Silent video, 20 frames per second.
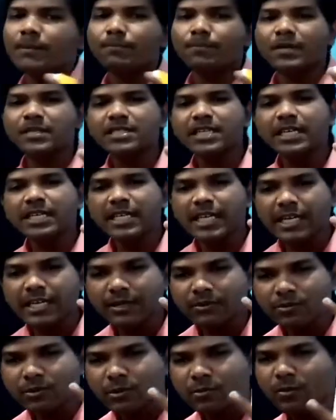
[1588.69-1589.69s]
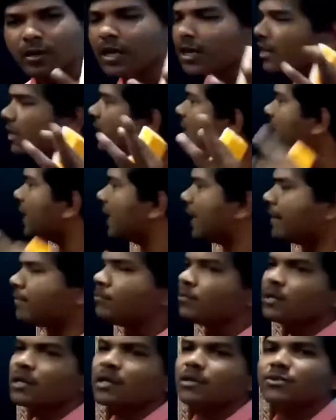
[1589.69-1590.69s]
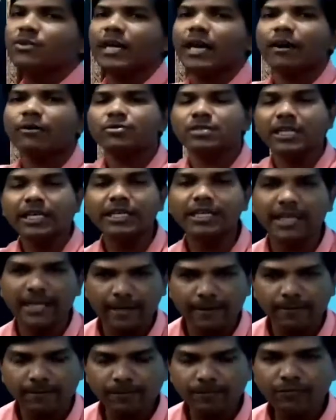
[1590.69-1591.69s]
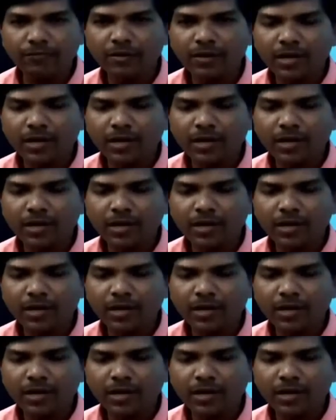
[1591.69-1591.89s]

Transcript: representatives they have seated.